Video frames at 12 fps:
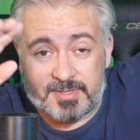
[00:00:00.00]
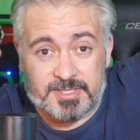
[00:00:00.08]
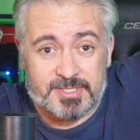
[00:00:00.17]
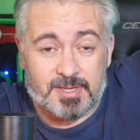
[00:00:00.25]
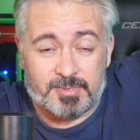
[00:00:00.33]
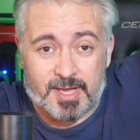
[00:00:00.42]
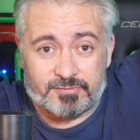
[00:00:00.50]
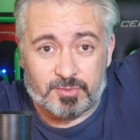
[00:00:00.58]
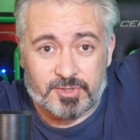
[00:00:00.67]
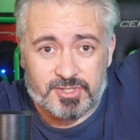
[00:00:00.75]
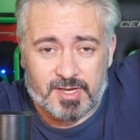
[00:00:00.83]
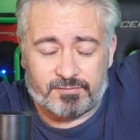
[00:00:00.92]
that's something you have to
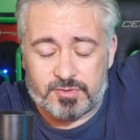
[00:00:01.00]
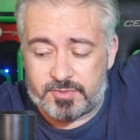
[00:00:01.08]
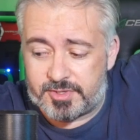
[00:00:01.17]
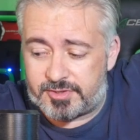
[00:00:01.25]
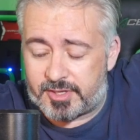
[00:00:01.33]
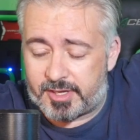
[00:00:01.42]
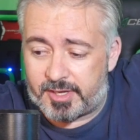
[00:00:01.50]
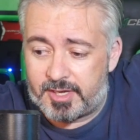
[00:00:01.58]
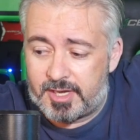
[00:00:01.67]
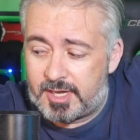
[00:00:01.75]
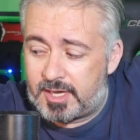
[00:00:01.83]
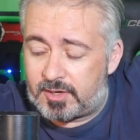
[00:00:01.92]
watch out for with
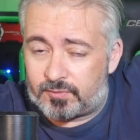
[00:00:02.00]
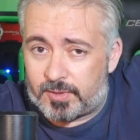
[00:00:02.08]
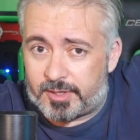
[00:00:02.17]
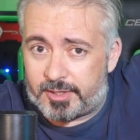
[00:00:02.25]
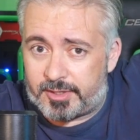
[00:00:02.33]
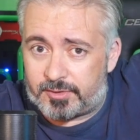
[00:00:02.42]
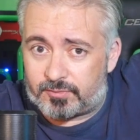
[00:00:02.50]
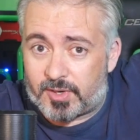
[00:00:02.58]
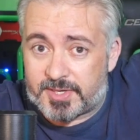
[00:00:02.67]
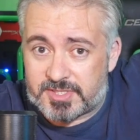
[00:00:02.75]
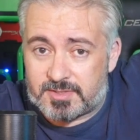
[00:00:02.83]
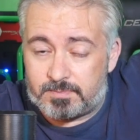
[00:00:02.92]

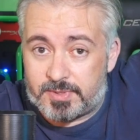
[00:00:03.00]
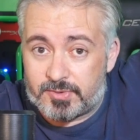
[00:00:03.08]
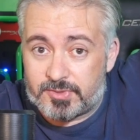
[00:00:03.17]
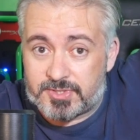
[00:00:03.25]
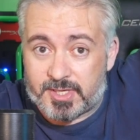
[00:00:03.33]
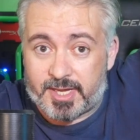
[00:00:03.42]
Ryzen builds.